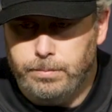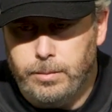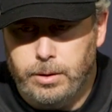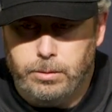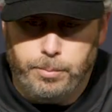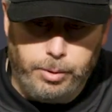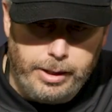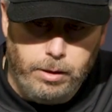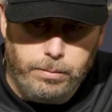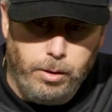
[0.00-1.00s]
you know, to
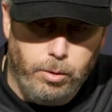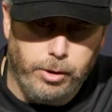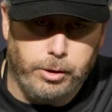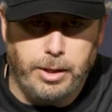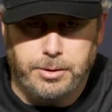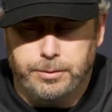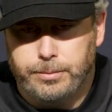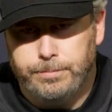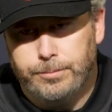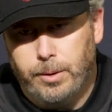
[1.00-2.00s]
play over aggressive,
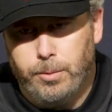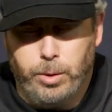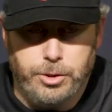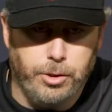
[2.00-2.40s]
something we